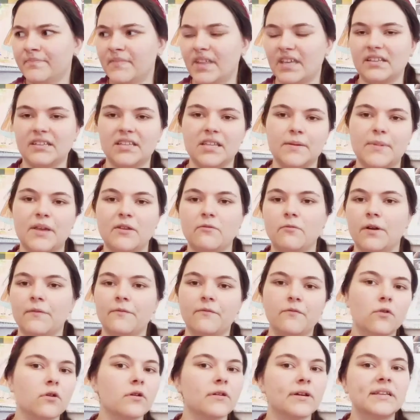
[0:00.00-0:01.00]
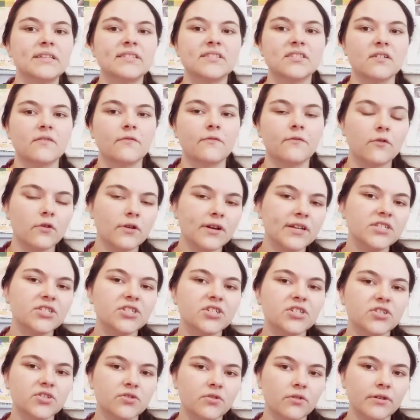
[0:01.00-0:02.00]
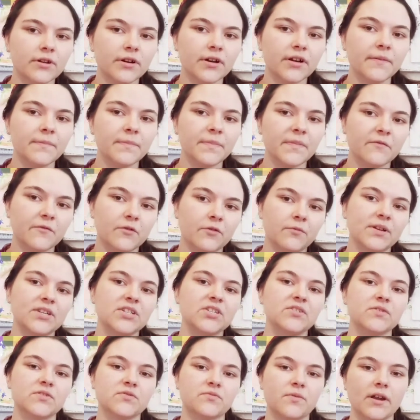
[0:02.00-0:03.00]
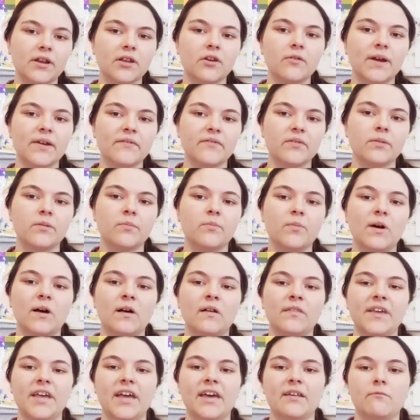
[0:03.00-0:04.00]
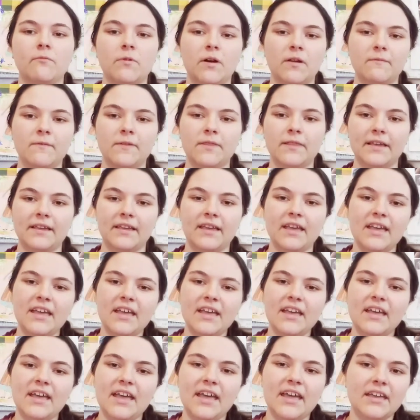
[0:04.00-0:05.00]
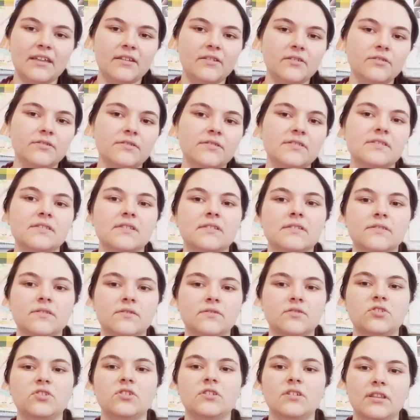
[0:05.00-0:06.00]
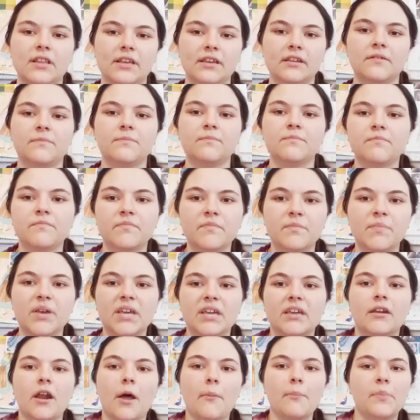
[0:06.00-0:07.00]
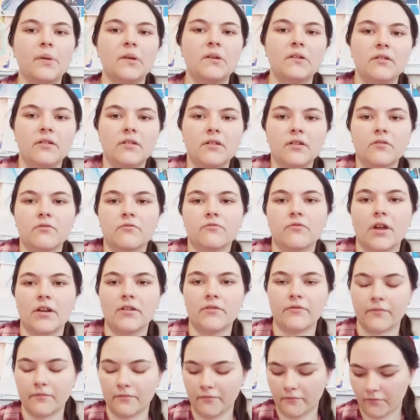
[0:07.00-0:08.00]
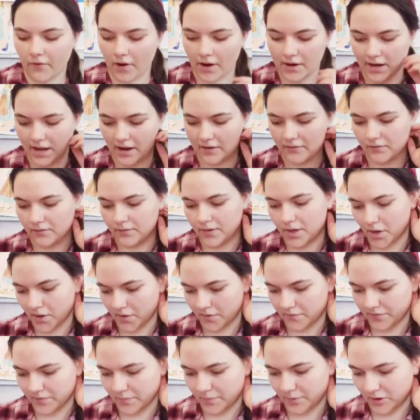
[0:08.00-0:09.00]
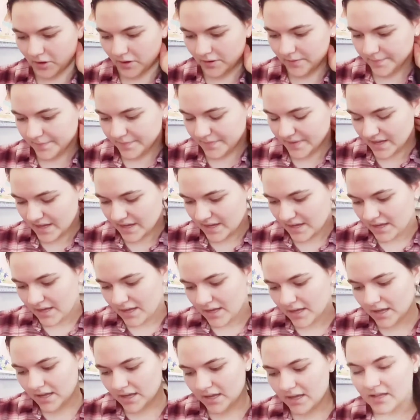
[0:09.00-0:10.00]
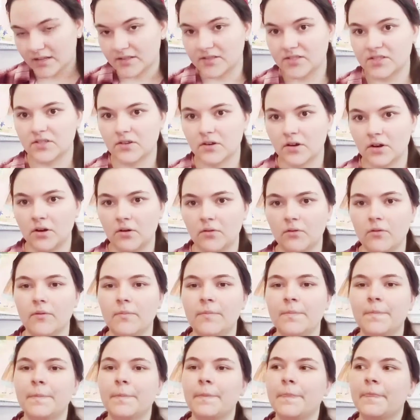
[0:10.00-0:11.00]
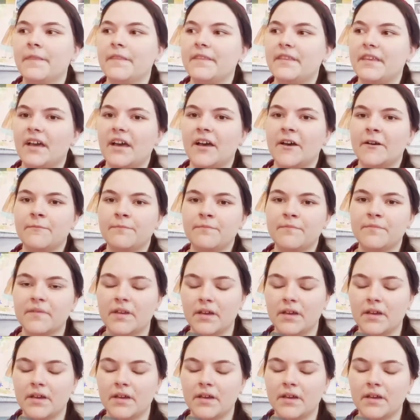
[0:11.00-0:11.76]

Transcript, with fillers: like they made one 4 inches shorter for when she was running away from the ball. They had one with like handles so she could like pick it up and run out of the ball. And so, yeah,